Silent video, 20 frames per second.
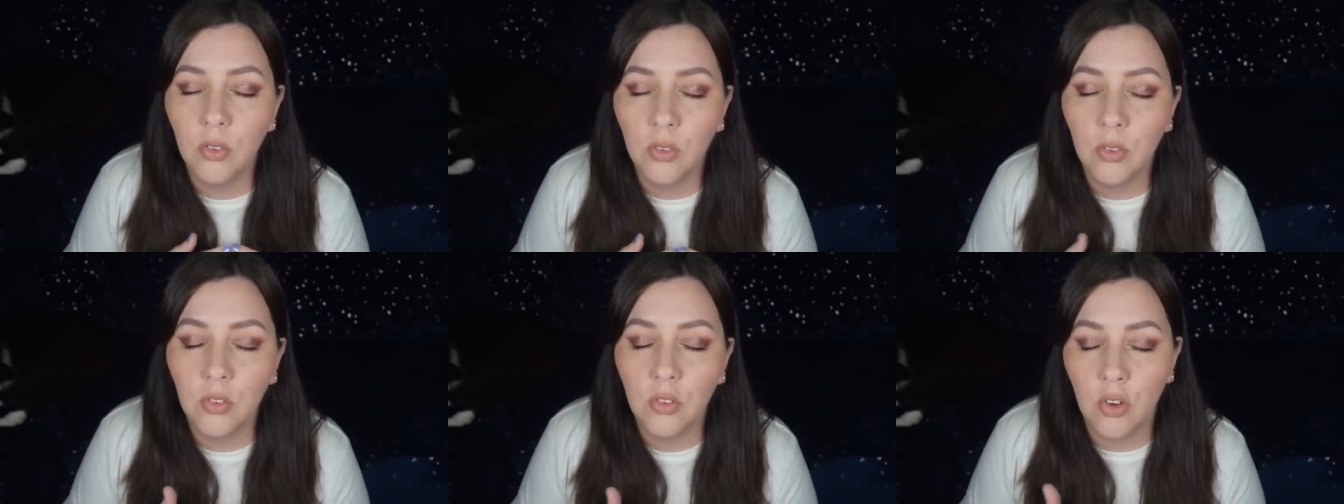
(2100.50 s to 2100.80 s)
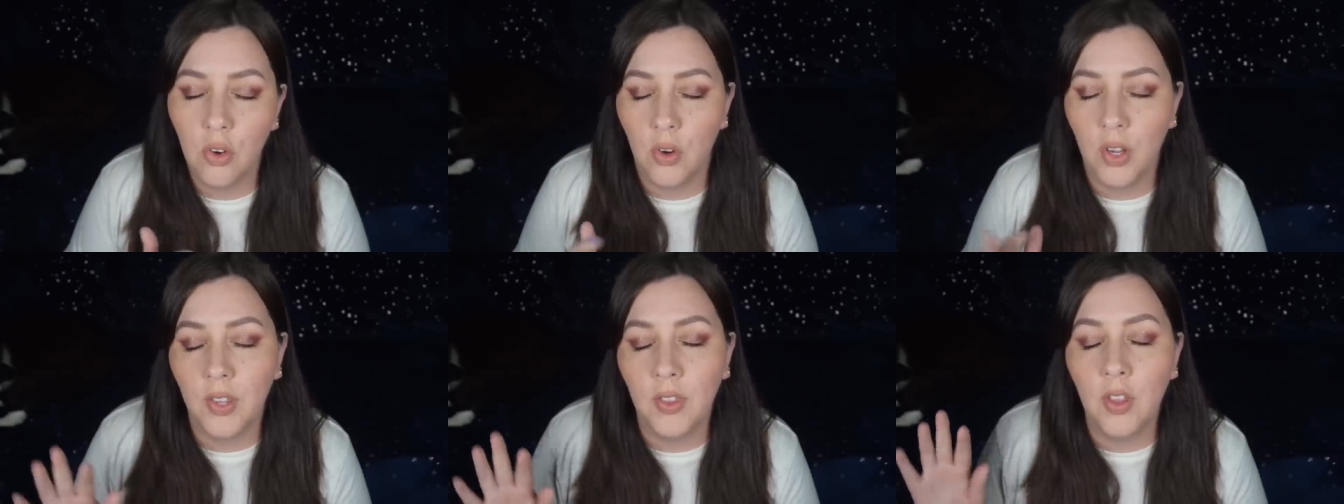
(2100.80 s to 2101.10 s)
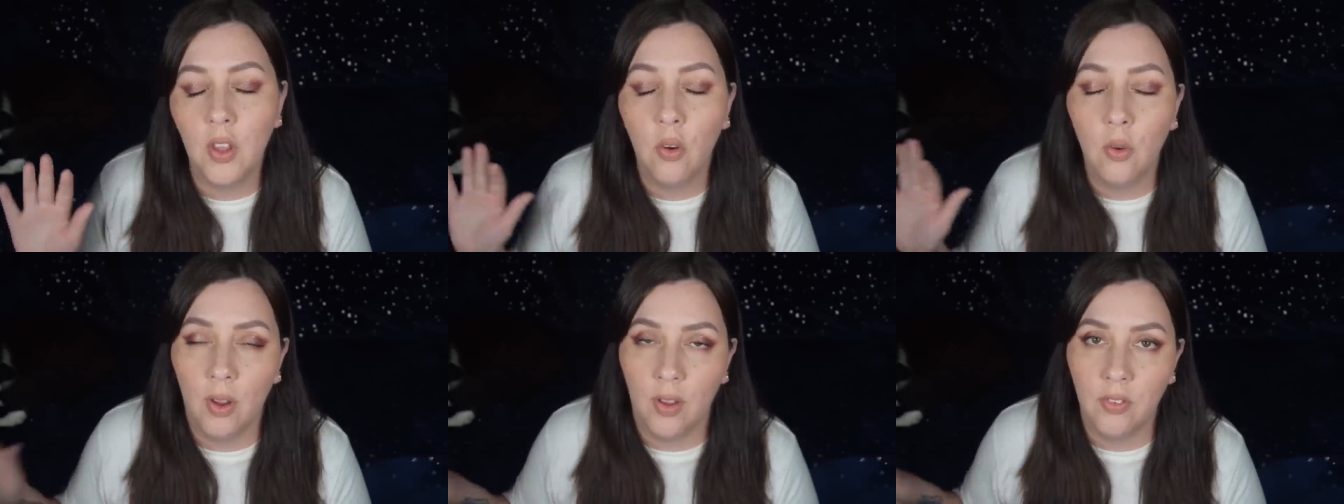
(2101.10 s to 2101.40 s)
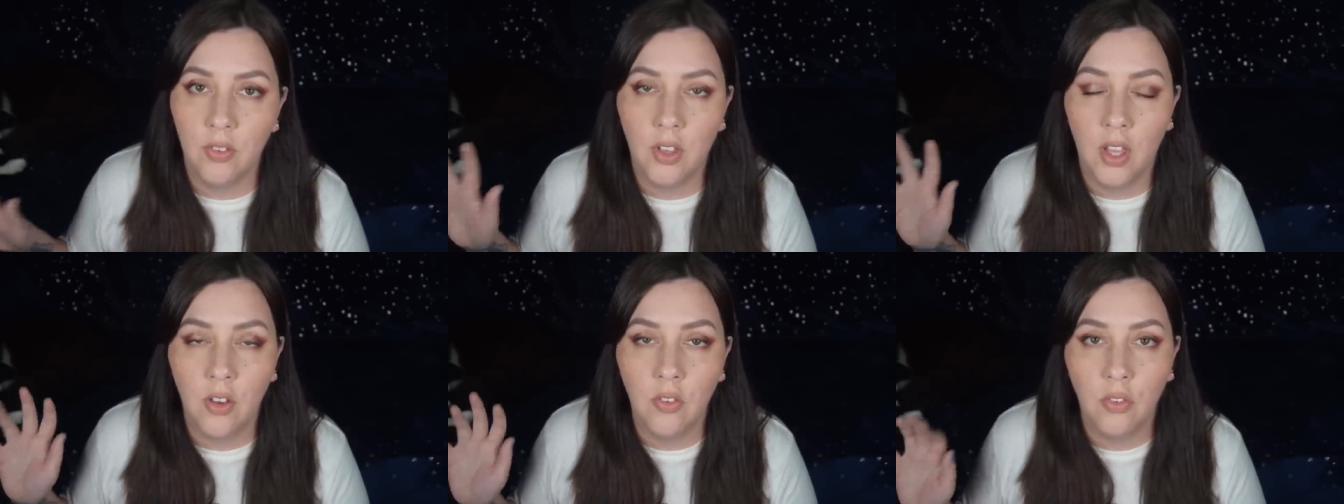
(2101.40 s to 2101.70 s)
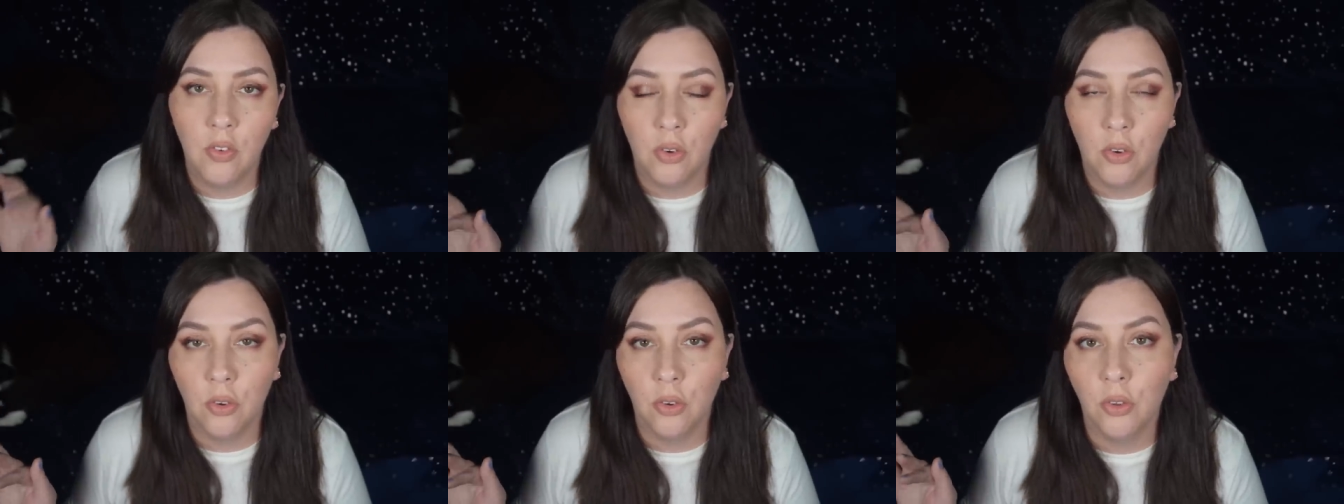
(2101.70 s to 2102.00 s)
During the graveside
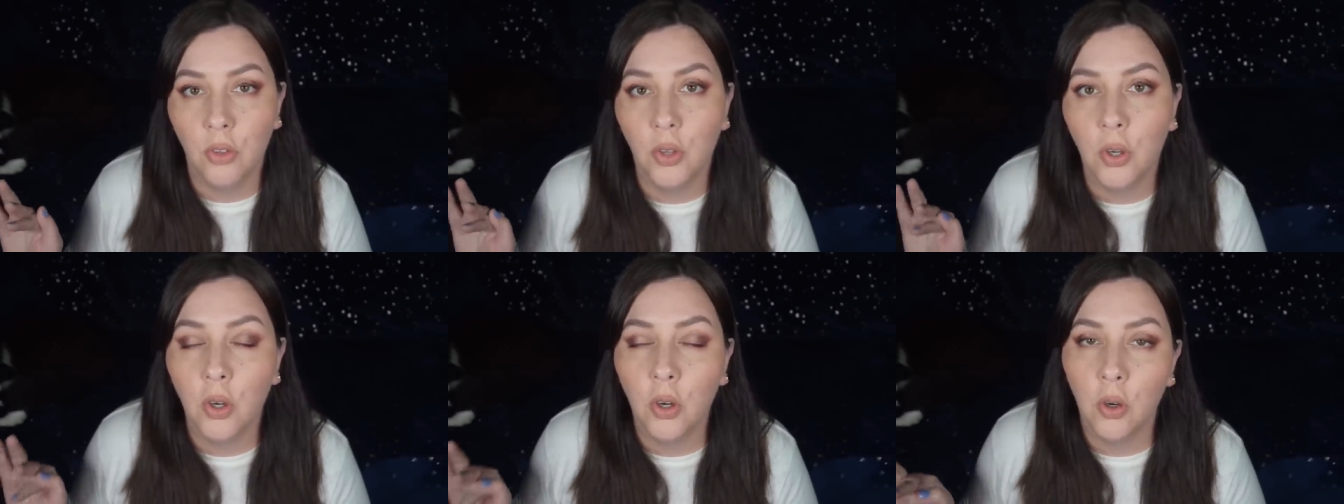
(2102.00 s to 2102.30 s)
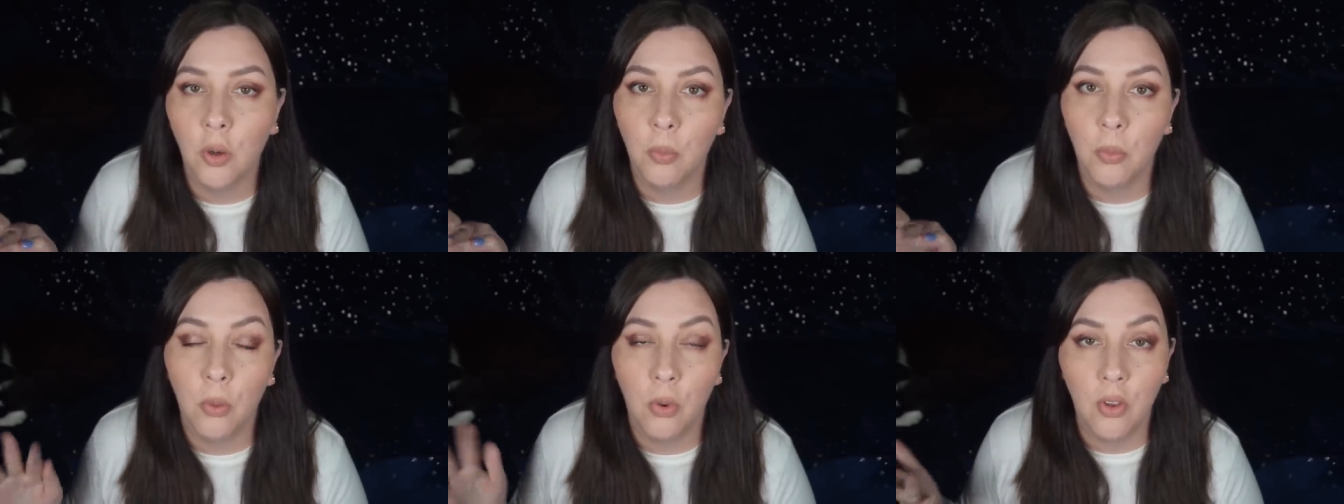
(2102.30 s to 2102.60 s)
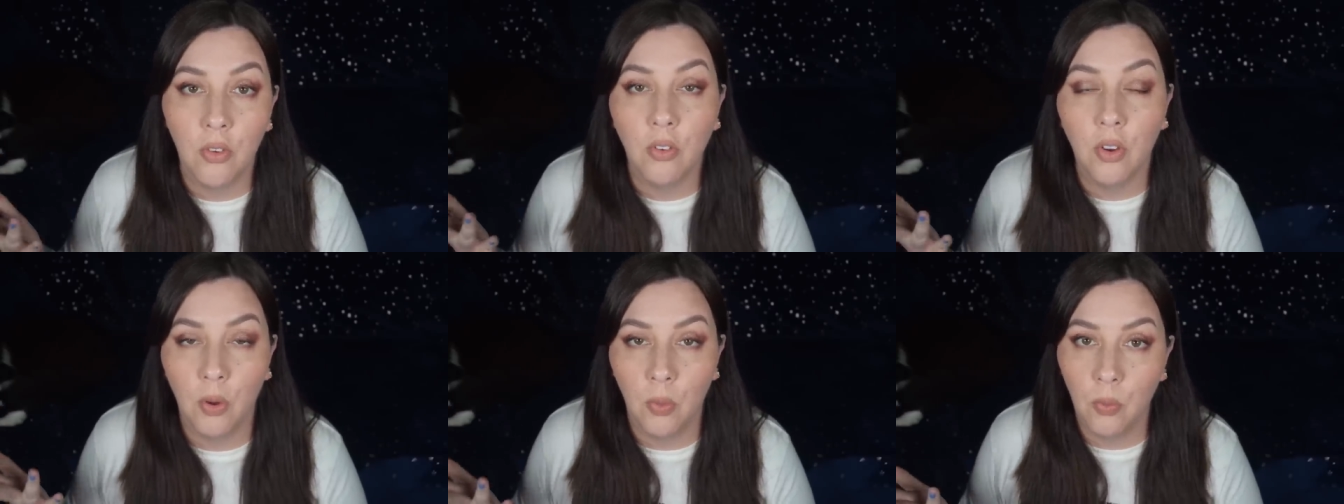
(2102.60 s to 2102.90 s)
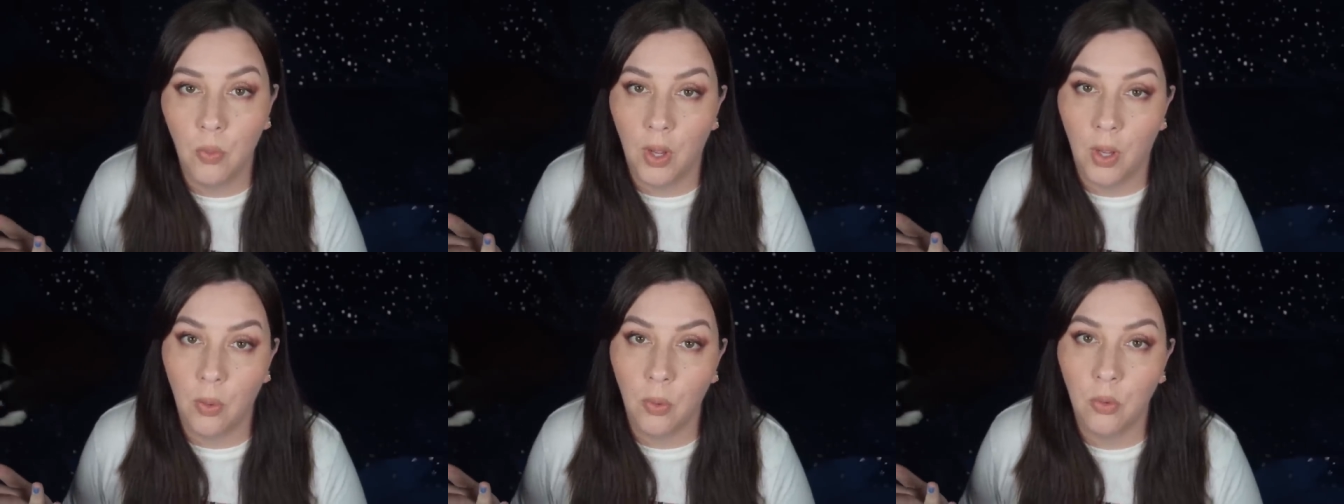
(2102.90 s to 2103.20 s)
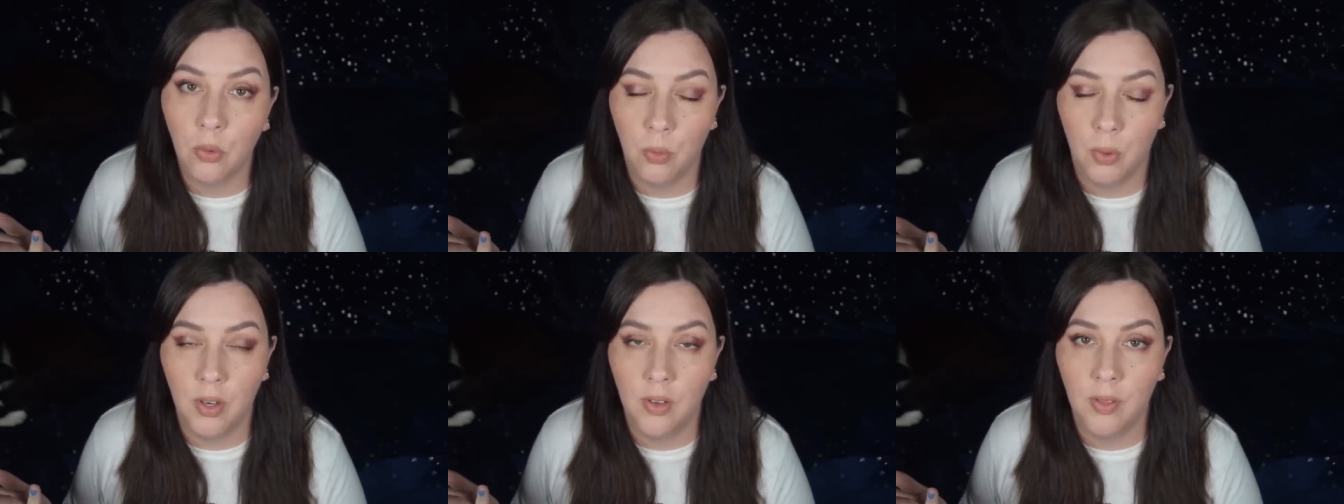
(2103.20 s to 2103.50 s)
funeral, her boyfriend Rick
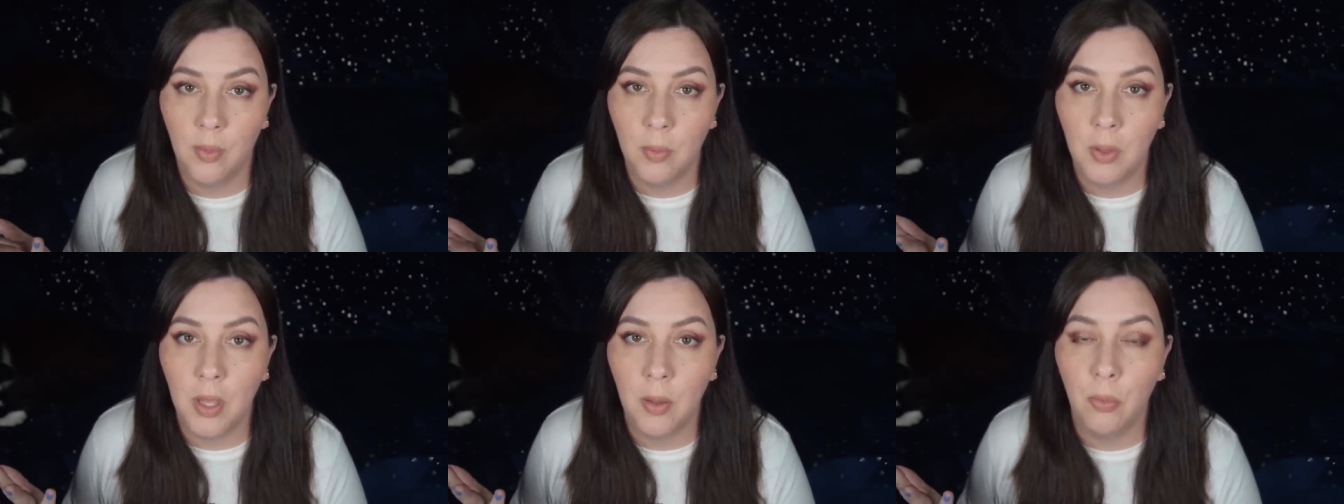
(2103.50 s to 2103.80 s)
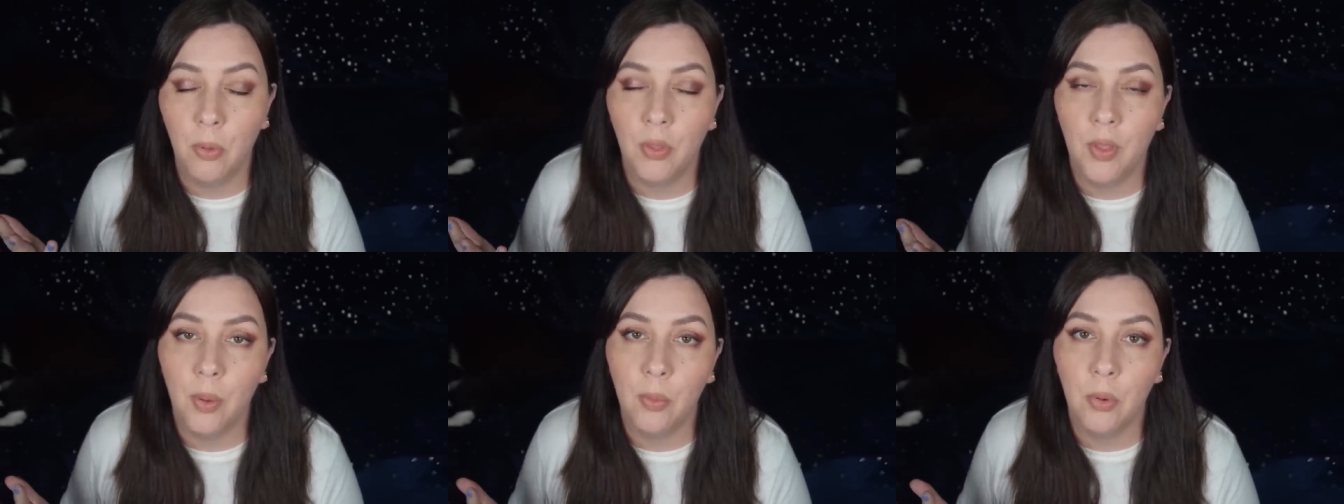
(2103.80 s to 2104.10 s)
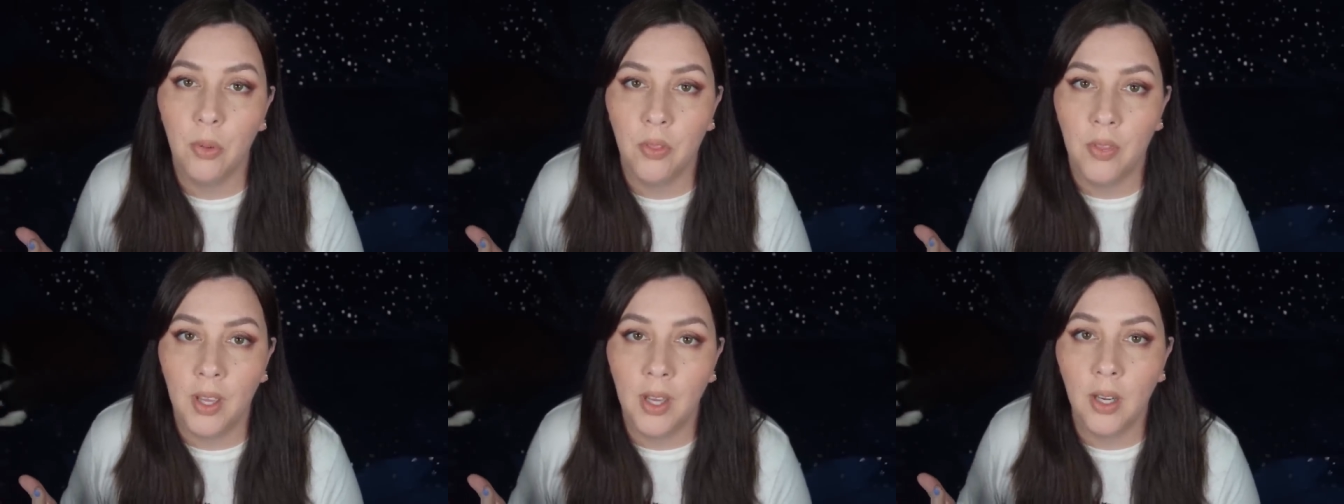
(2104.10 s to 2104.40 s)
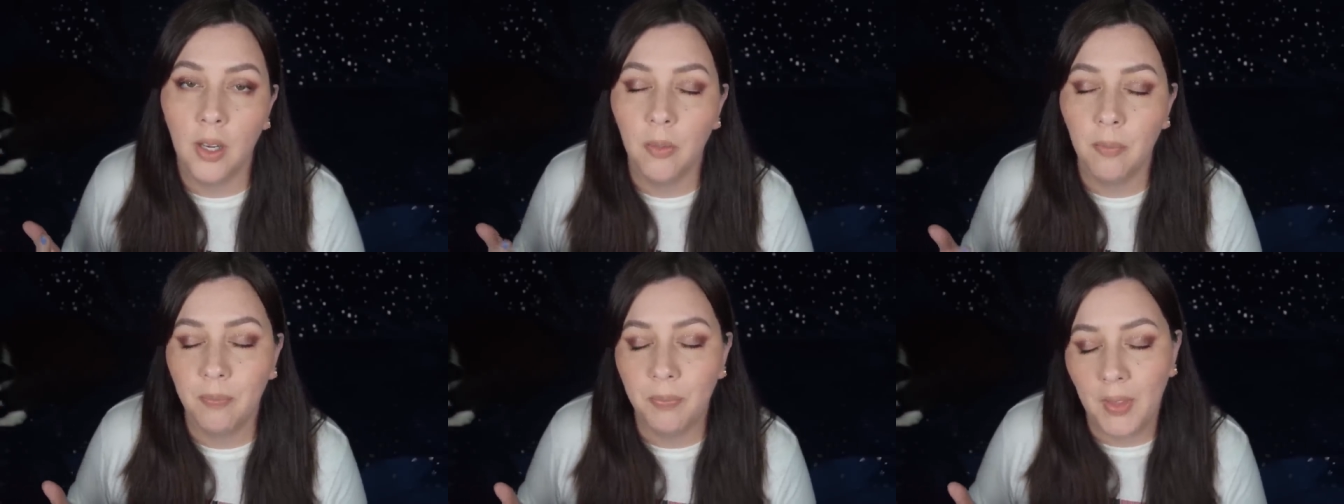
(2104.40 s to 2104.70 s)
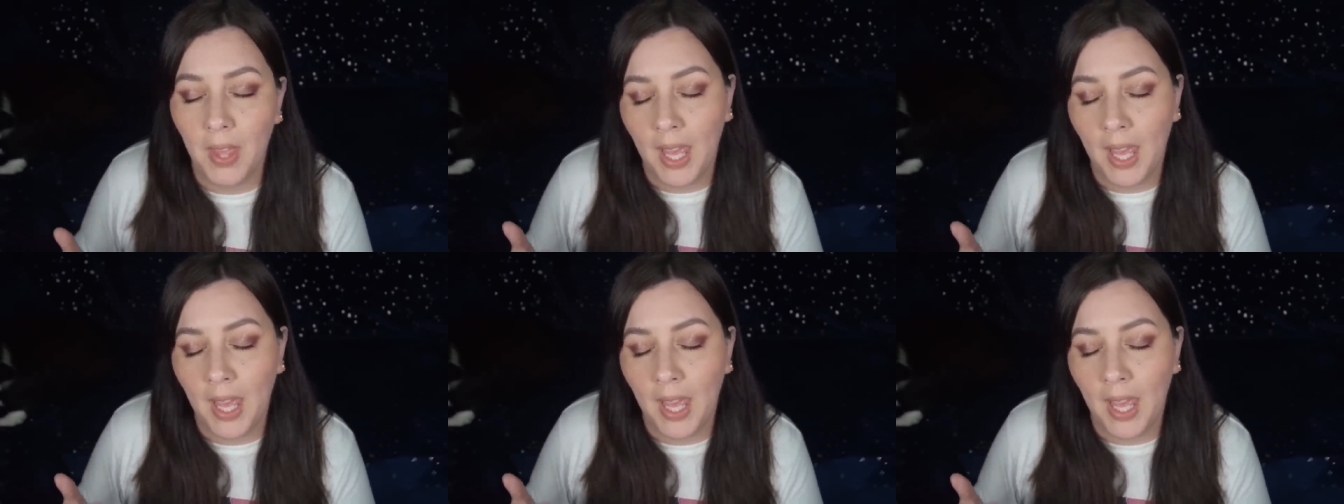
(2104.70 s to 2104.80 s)
was one of the people that were there,